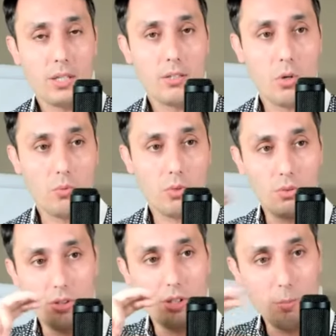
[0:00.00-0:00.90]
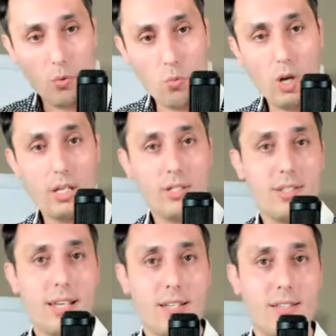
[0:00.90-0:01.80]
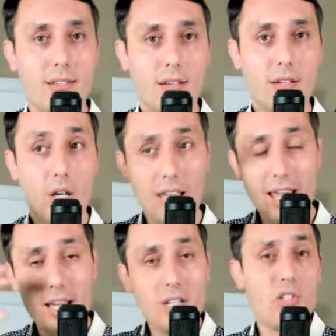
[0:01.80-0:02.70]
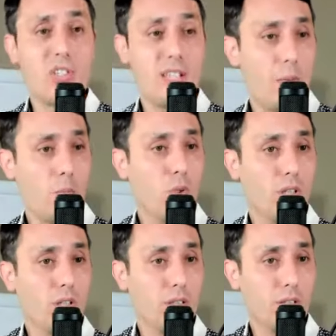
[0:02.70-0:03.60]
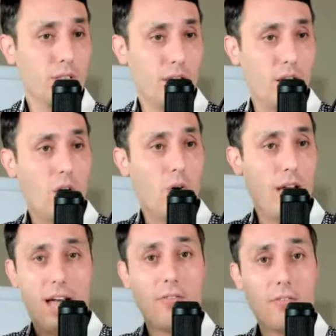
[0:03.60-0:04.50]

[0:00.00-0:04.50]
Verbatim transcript: So the, the number one is this. Each step will, you know, have their